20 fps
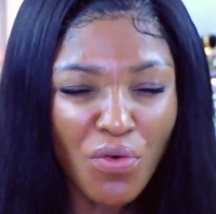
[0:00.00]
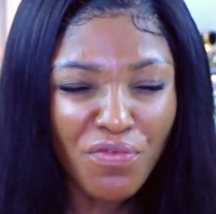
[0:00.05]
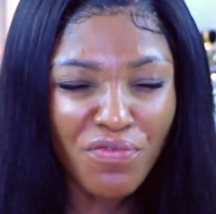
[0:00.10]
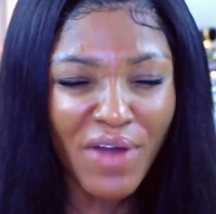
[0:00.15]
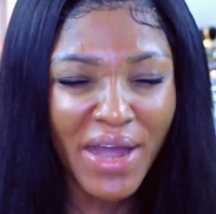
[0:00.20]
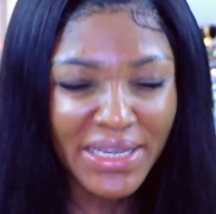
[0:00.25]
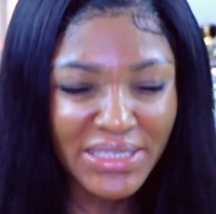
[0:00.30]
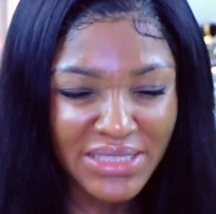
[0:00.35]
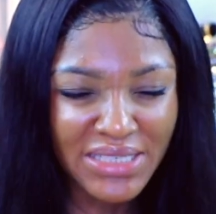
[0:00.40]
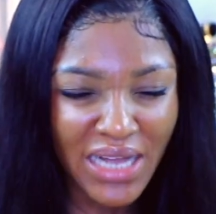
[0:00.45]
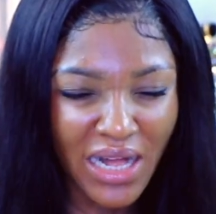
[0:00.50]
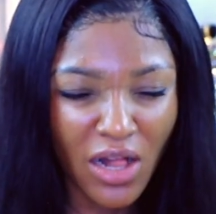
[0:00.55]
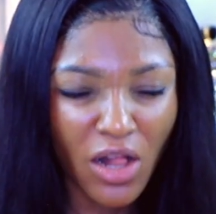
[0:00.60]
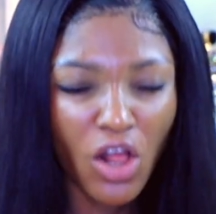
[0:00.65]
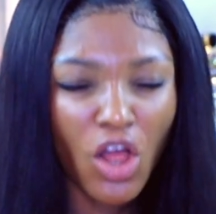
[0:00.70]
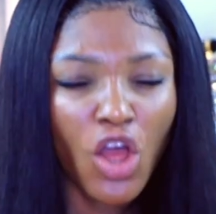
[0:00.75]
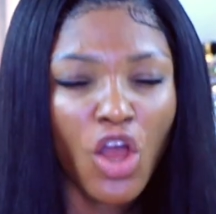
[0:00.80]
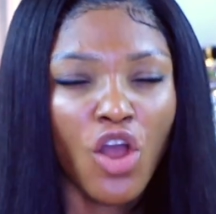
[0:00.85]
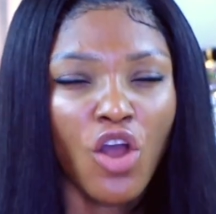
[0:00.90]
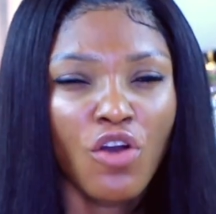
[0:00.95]

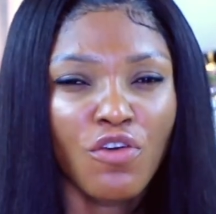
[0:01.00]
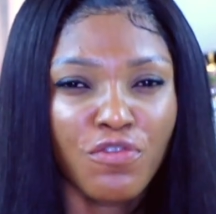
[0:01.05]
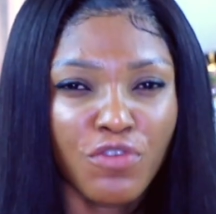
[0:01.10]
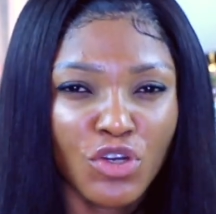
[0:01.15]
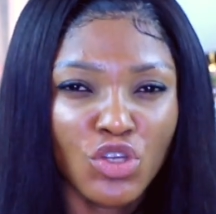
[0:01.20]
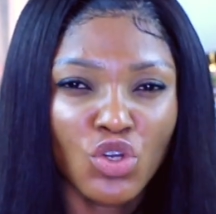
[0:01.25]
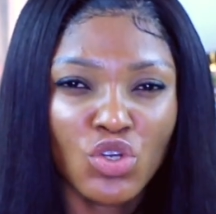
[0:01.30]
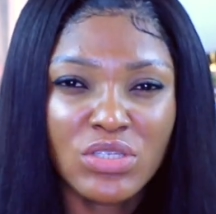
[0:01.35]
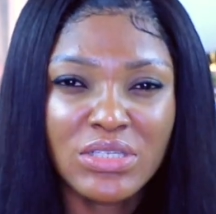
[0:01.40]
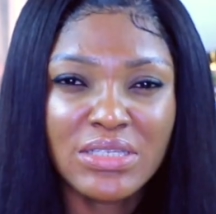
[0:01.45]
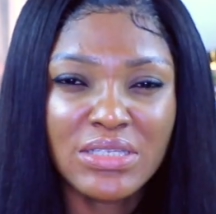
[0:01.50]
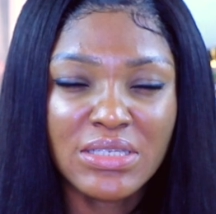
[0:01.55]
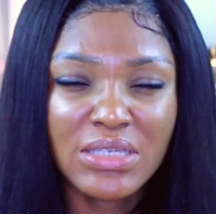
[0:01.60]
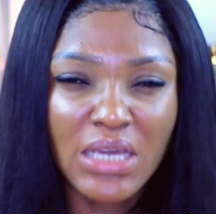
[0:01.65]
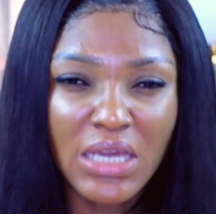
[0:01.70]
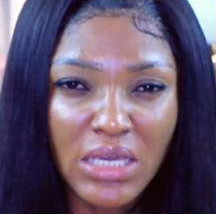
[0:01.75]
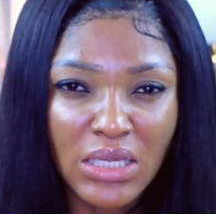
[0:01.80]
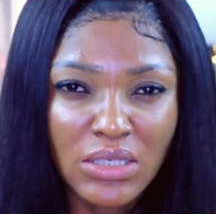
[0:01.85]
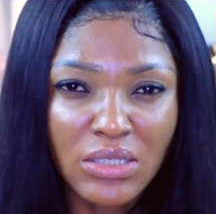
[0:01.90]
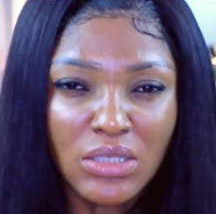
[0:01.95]
vital for your
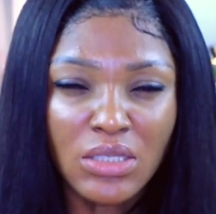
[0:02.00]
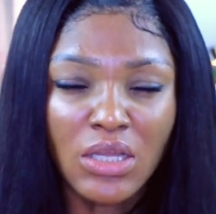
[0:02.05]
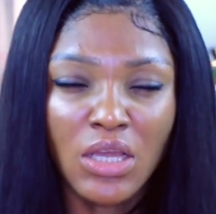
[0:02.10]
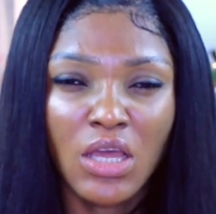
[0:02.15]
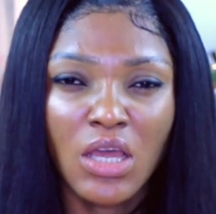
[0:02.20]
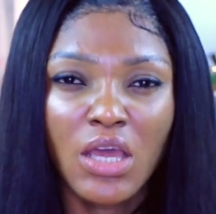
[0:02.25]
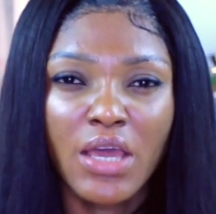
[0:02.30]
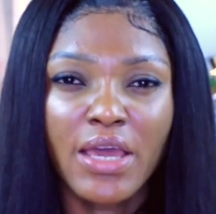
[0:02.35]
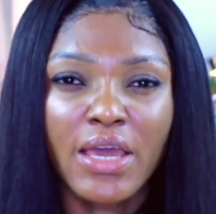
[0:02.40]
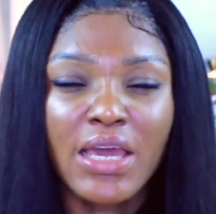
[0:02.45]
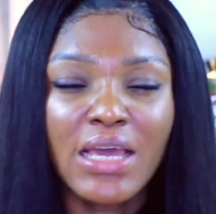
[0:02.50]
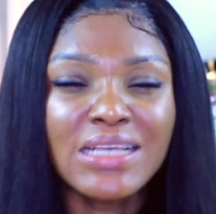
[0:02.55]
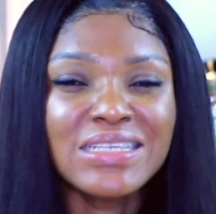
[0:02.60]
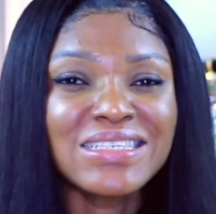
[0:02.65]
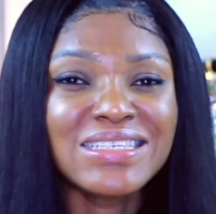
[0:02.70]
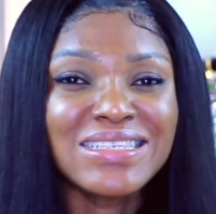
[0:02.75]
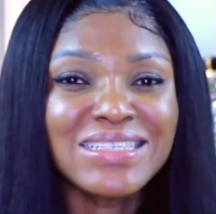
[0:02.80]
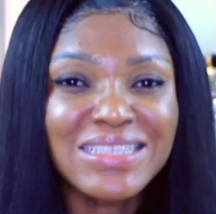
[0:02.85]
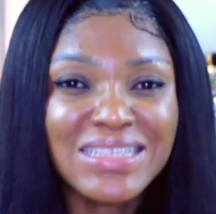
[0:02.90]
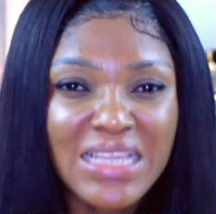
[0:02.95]
skin
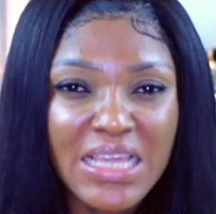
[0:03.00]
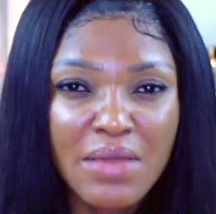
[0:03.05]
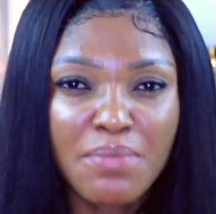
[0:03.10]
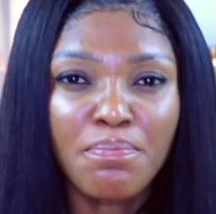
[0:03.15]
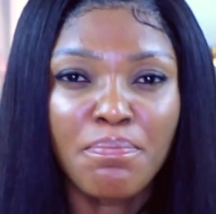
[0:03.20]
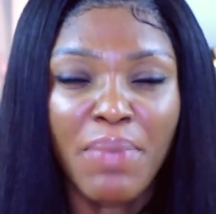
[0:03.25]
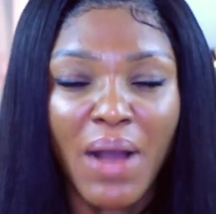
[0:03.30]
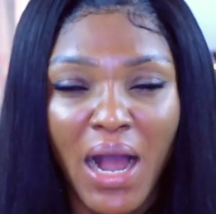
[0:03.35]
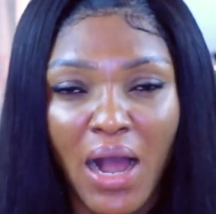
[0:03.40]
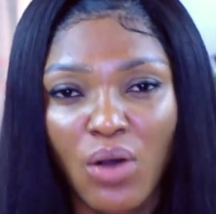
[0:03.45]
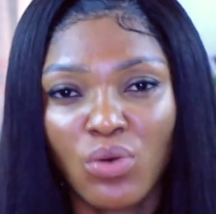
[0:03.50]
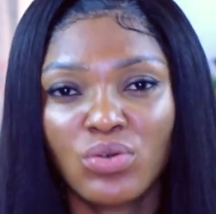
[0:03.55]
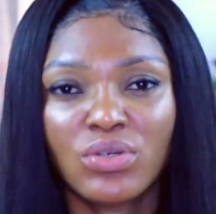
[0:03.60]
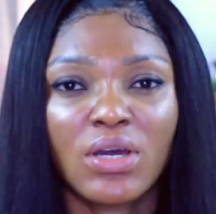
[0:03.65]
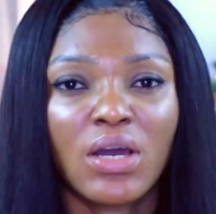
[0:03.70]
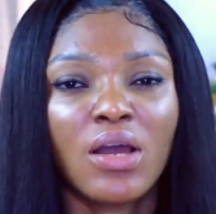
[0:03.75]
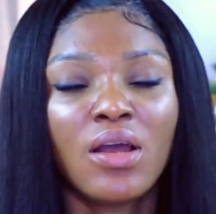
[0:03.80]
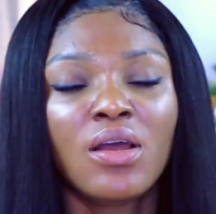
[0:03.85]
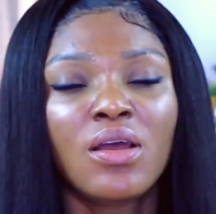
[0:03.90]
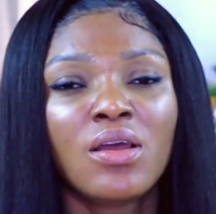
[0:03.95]
is neem
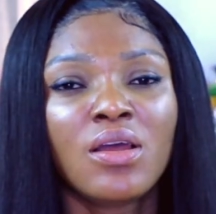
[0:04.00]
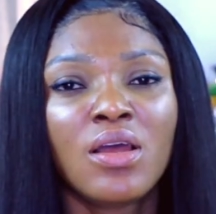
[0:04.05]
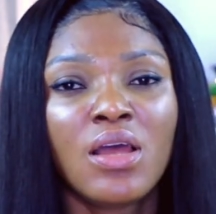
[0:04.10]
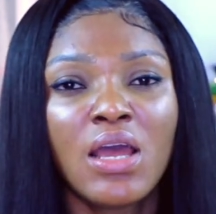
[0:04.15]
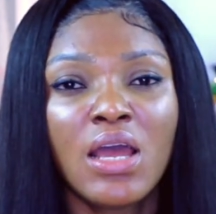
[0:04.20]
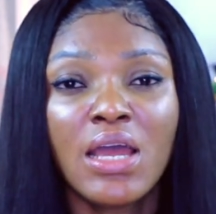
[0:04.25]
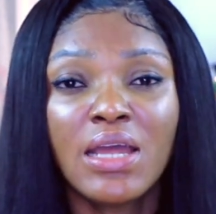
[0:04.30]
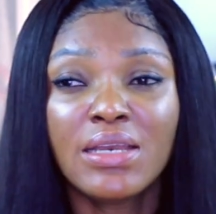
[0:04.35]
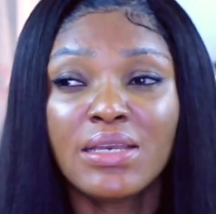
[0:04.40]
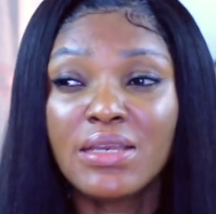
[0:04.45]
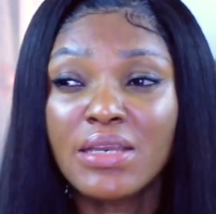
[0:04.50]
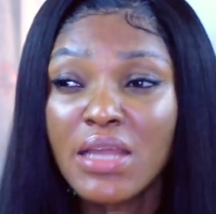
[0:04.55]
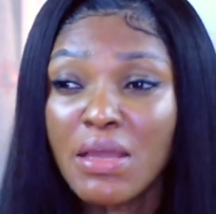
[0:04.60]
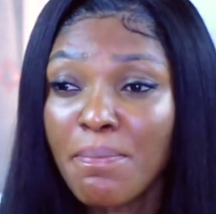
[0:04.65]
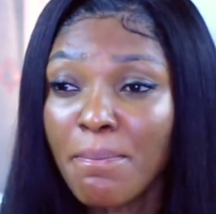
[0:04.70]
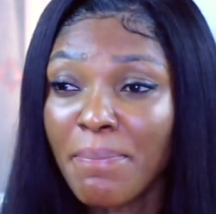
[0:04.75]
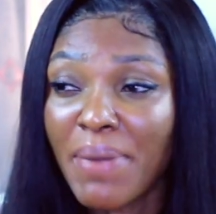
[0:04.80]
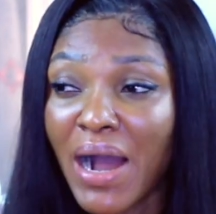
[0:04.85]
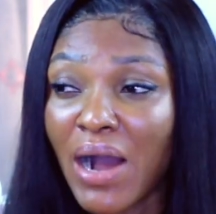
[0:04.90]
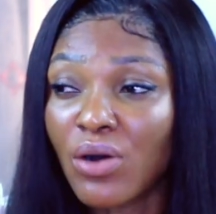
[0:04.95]
powder.
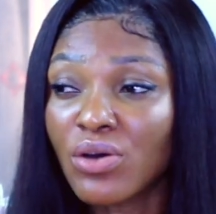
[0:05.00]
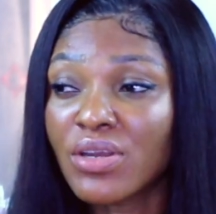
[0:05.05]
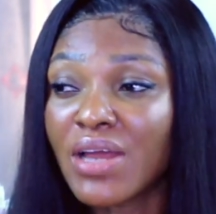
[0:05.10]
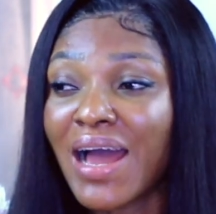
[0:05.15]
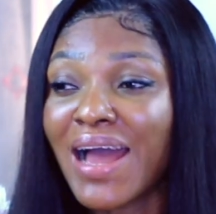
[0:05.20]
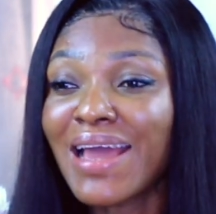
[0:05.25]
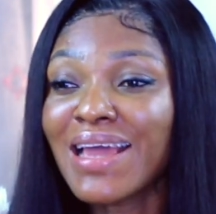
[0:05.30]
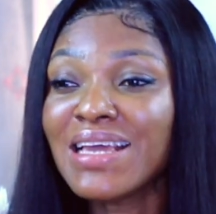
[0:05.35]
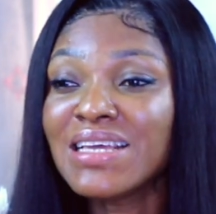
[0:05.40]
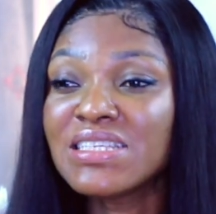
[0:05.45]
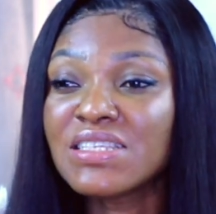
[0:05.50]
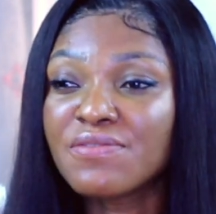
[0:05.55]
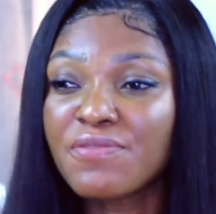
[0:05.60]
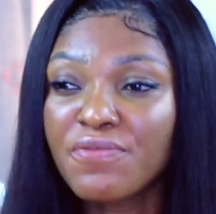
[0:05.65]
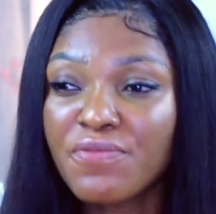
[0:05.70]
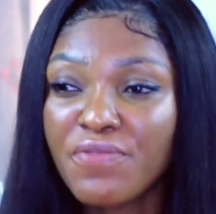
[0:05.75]
Neem powder is